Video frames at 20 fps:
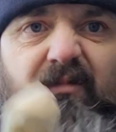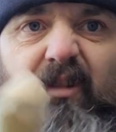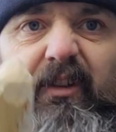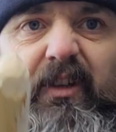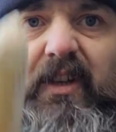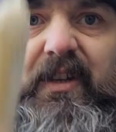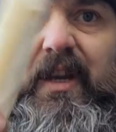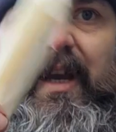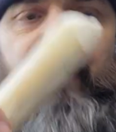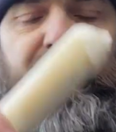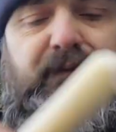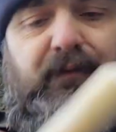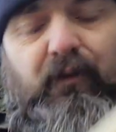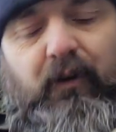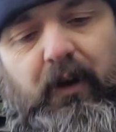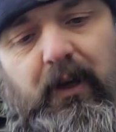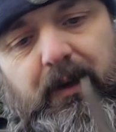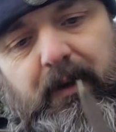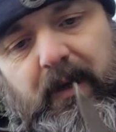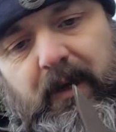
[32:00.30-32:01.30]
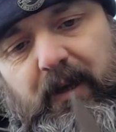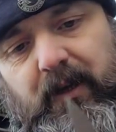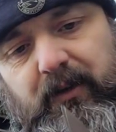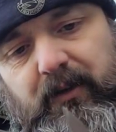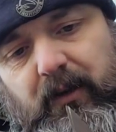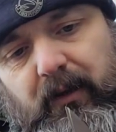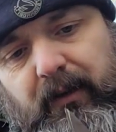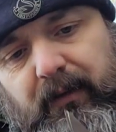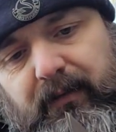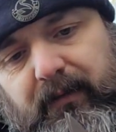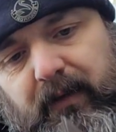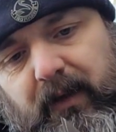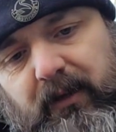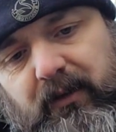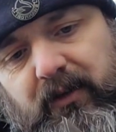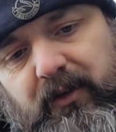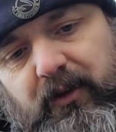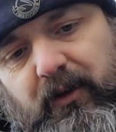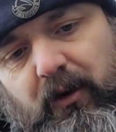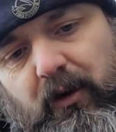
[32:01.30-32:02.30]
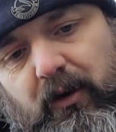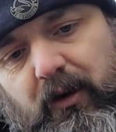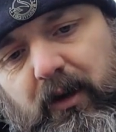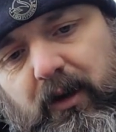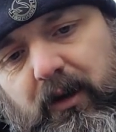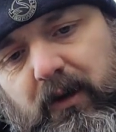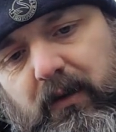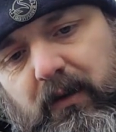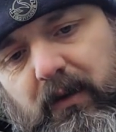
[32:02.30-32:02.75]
not designed for it. It's only thin stock,